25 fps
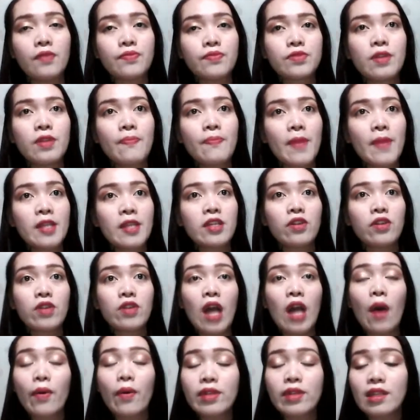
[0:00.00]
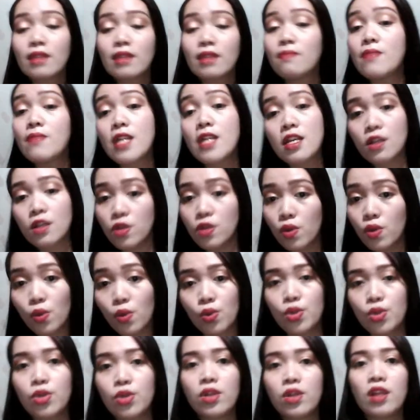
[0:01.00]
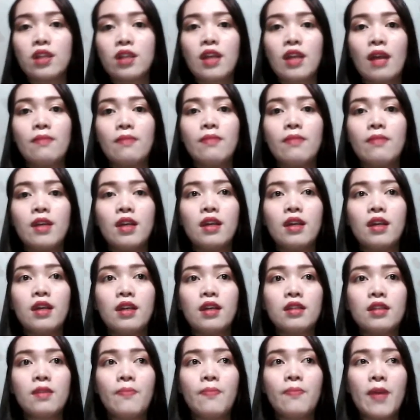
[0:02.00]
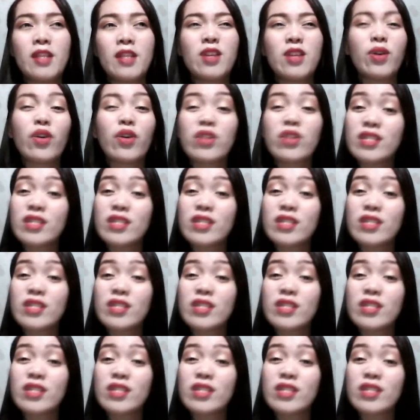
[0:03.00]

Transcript: depending on how it is being used. It can be depending on